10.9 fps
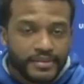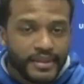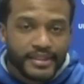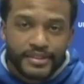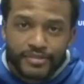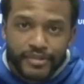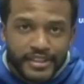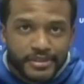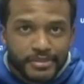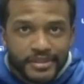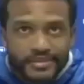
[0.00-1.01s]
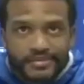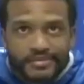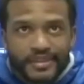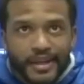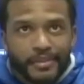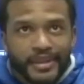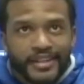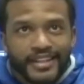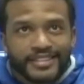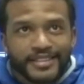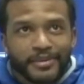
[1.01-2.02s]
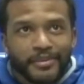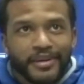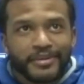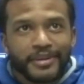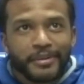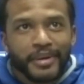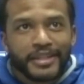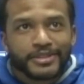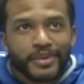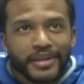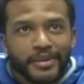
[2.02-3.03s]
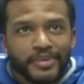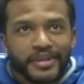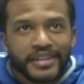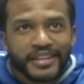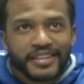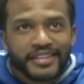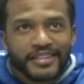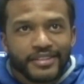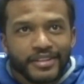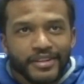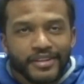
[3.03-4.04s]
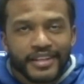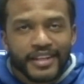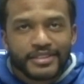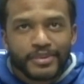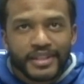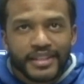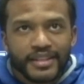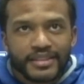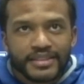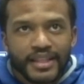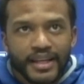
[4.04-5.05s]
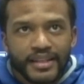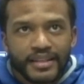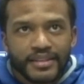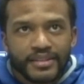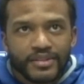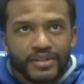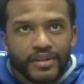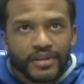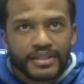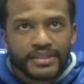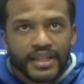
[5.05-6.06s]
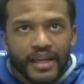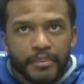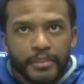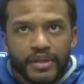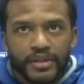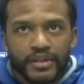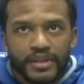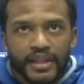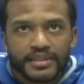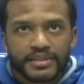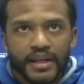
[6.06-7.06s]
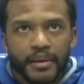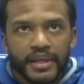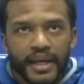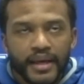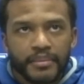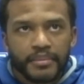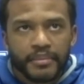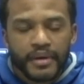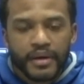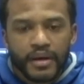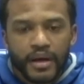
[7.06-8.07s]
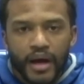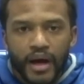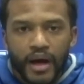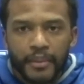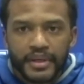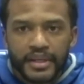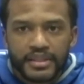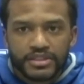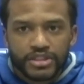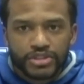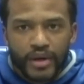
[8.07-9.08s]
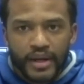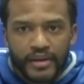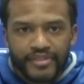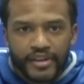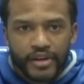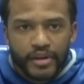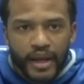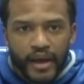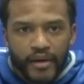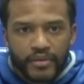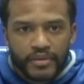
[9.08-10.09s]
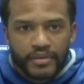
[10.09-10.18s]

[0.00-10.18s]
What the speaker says: He's a freshman. I mean, that's the best way to put it, you know, and that's what he looks like. You know, he's got a million things coming at him, and he's just trying to figure it out.